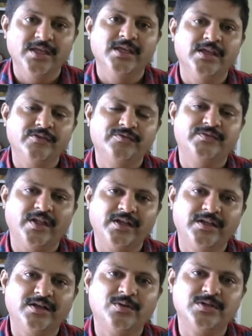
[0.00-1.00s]
If z
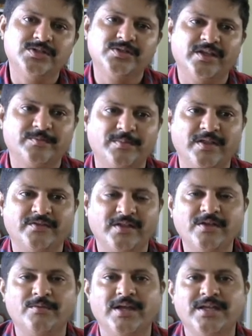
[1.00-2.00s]
equals to x plus
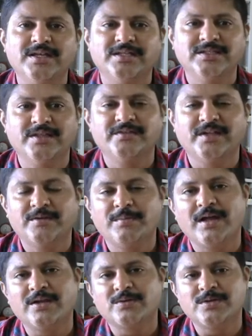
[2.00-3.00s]
iy, then z
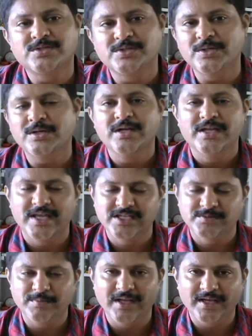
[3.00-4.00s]
bar equals to
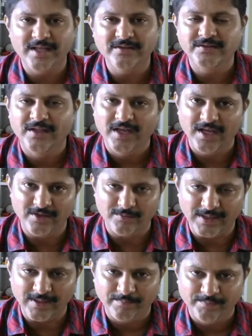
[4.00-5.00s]
x minus
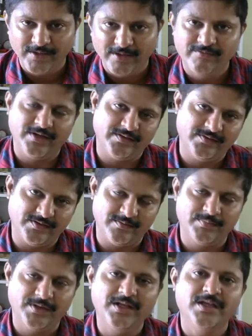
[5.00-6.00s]
iy. For
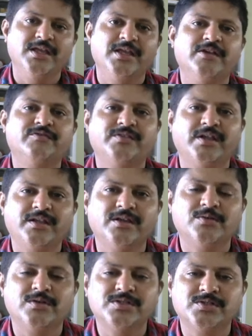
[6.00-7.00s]
example, if z
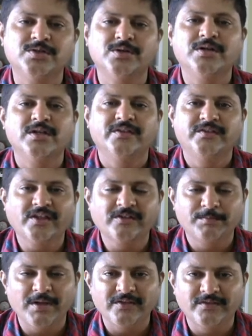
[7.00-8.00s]
equals to 6
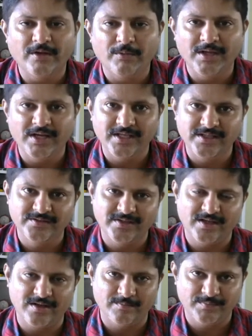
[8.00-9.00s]
plus 7i is a
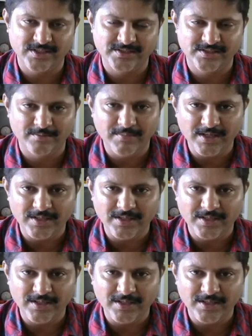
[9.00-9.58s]
complex number,